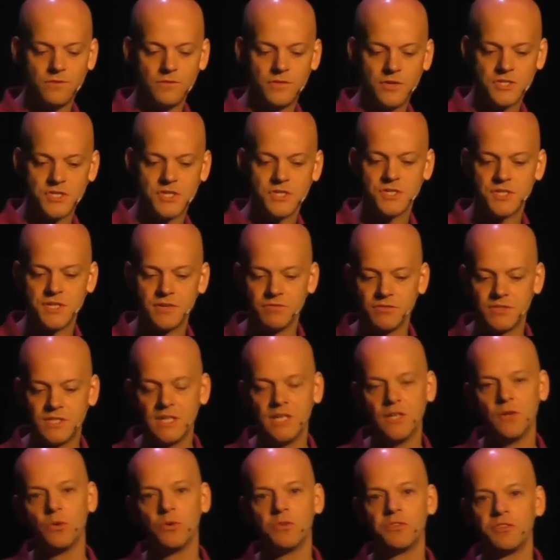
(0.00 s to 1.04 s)
Version
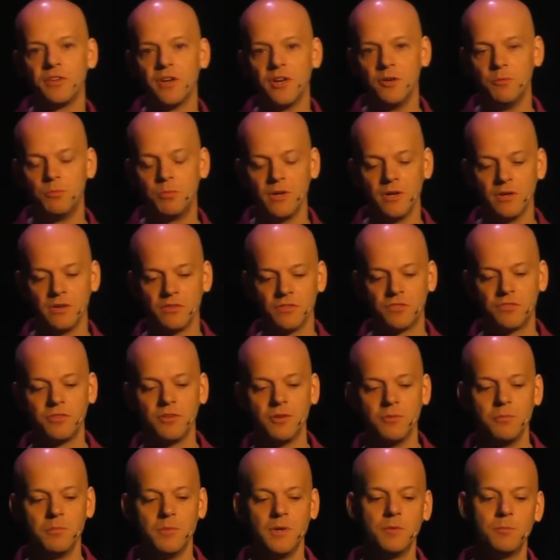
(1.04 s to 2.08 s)
17 also brings
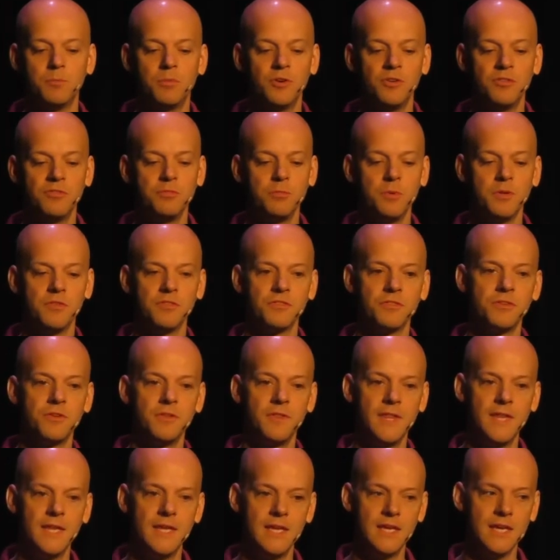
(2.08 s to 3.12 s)
some improvements to
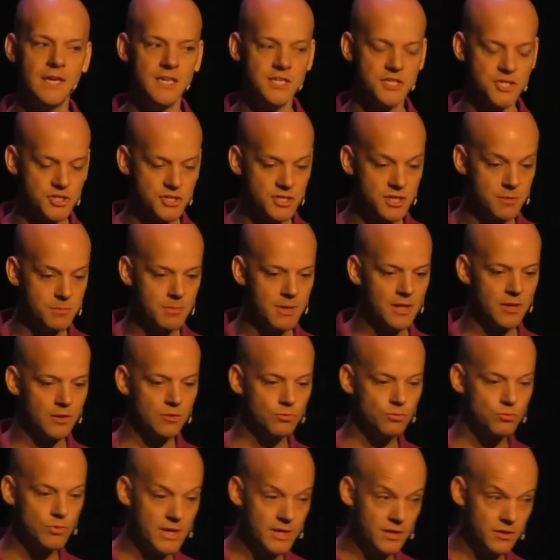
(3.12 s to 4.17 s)
the HTML
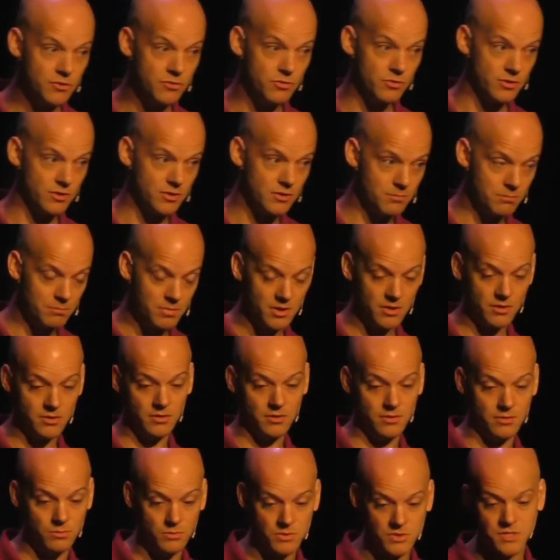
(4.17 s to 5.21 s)
renderer
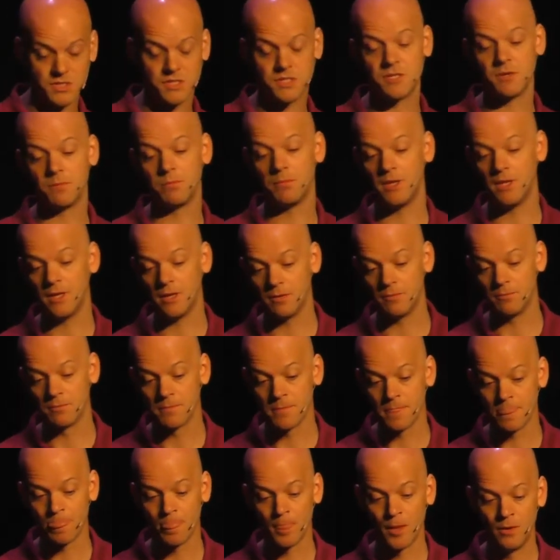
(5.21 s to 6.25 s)
component, which is something
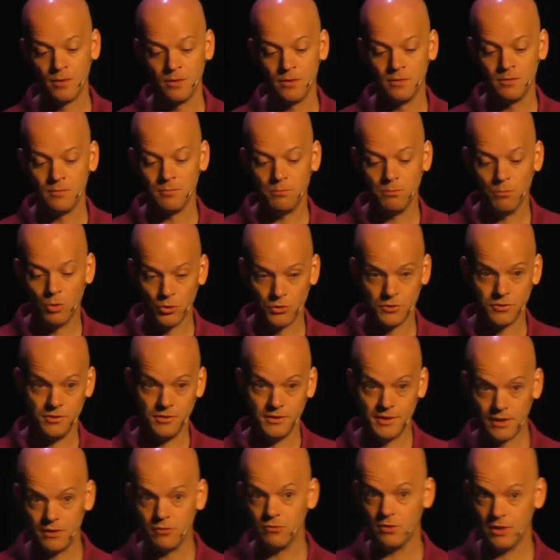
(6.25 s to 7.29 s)
Morten
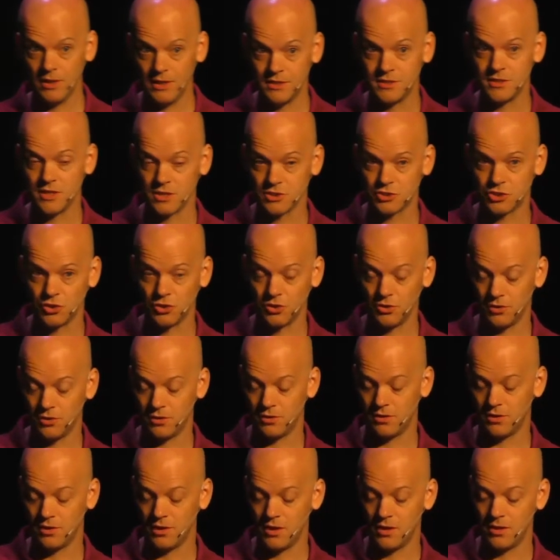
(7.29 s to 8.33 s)
didn't really touch
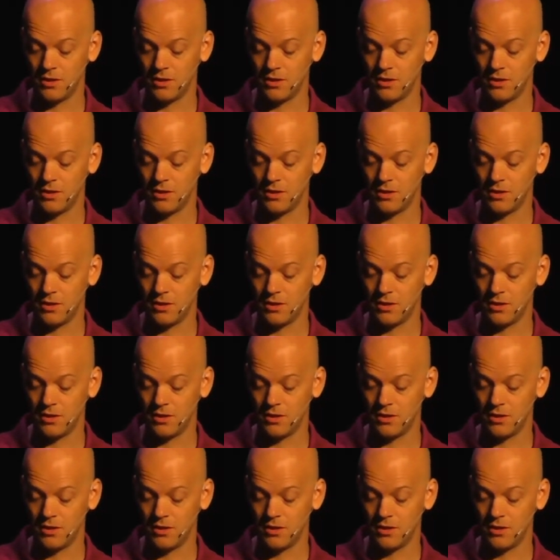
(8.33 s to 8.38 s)
on